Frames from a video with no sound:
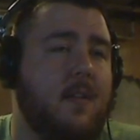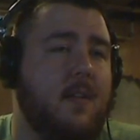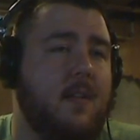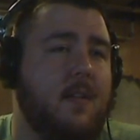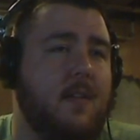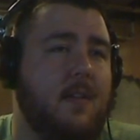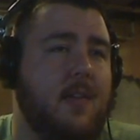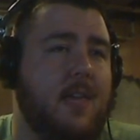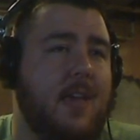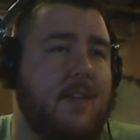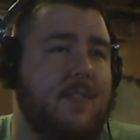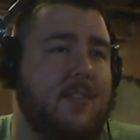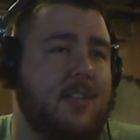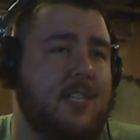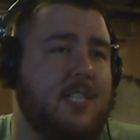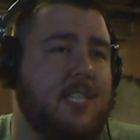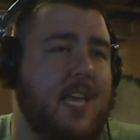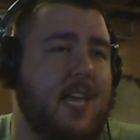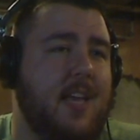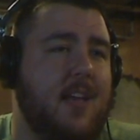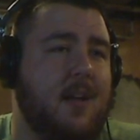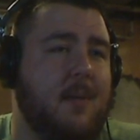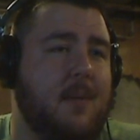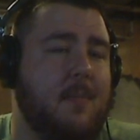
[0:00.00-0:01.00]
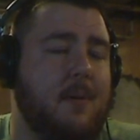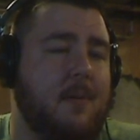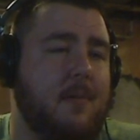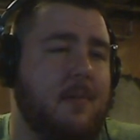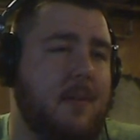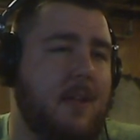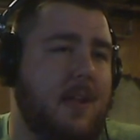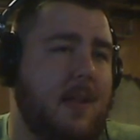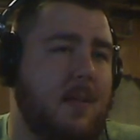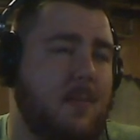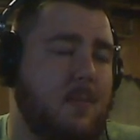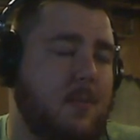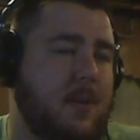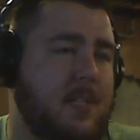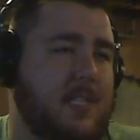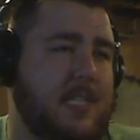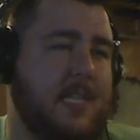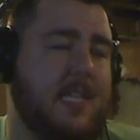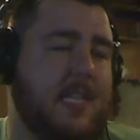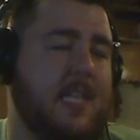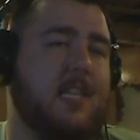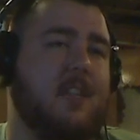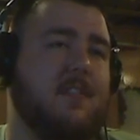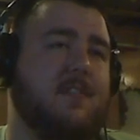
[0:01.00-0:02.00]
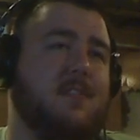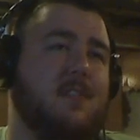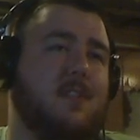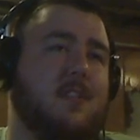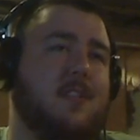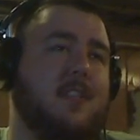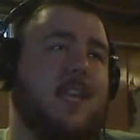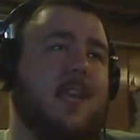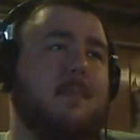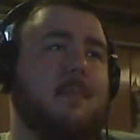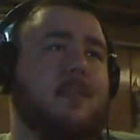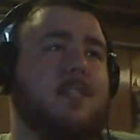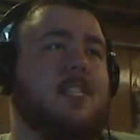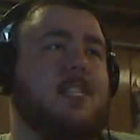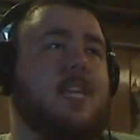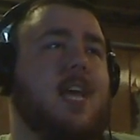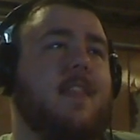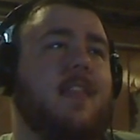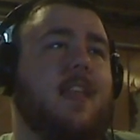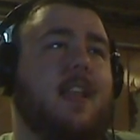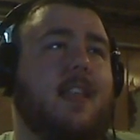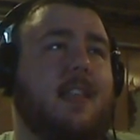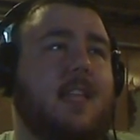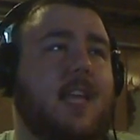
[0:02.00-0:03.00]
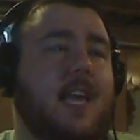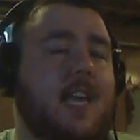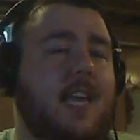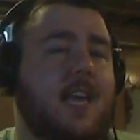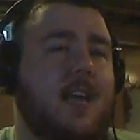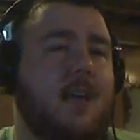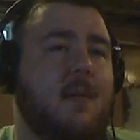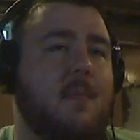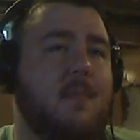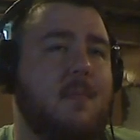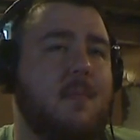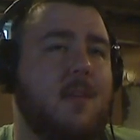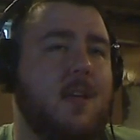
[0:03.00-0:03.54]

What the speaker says: give and take about it wasn't like the full team decided didn't like him.